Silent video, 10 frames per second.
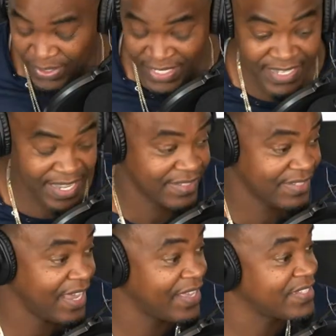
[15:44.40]

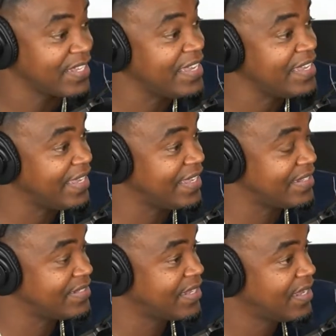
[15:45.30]
is
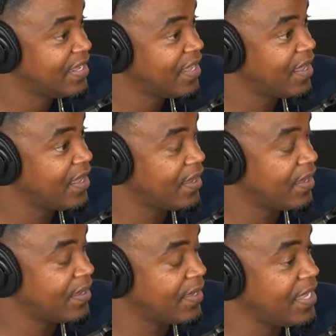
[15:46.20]
he
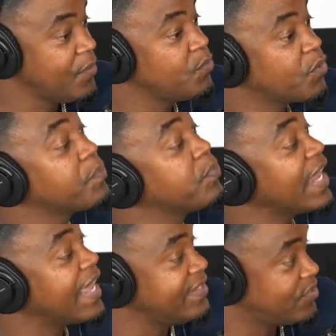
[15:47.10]

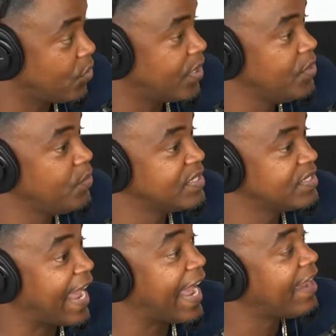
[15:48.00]
replaced, or he
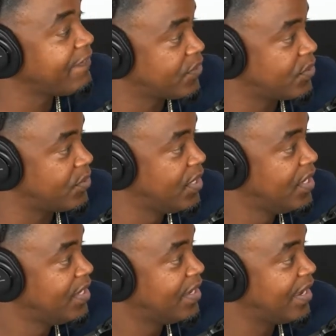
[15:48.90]
was after
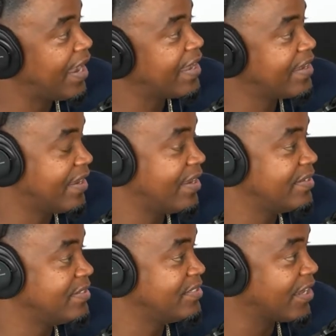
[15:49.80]

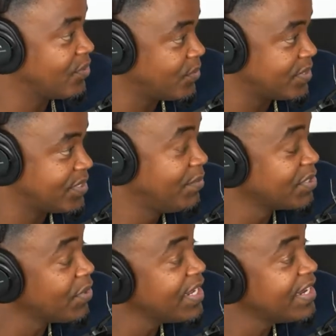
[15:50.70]
icon John Lewis. He
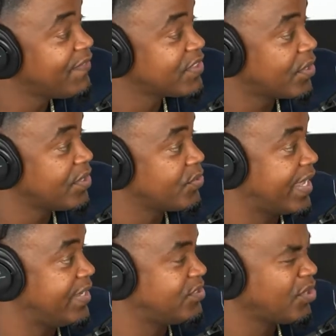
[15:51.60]
was only in there for 33
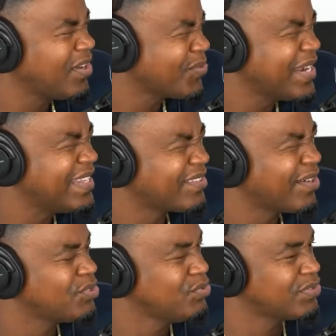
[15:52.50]
days. 33
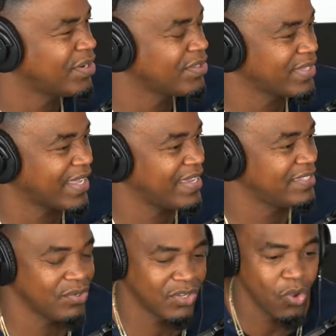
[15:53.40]
days.
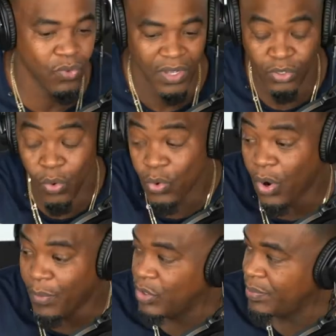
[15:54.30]
Don't
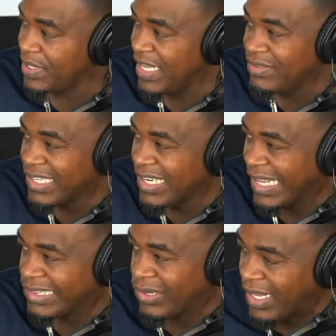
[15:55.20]
quote me on it, but he was only
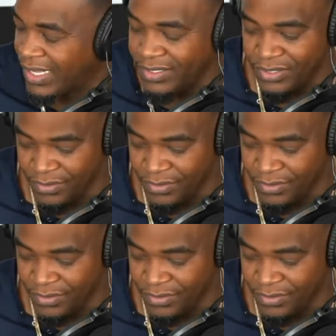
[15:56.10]
like 30 days.